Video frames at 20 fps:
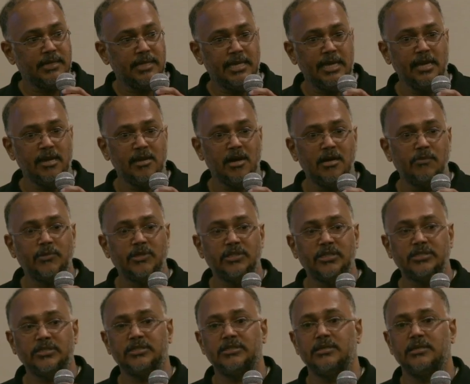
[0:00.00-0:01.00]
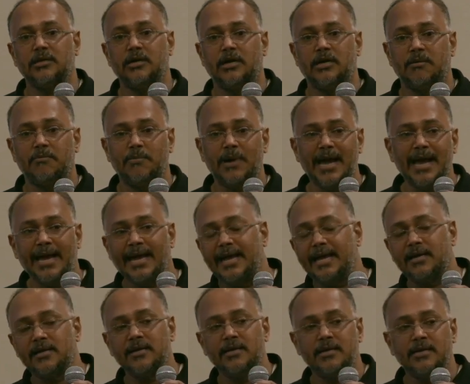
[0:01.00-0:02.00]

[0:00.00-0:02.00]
e-commerce, or a bank,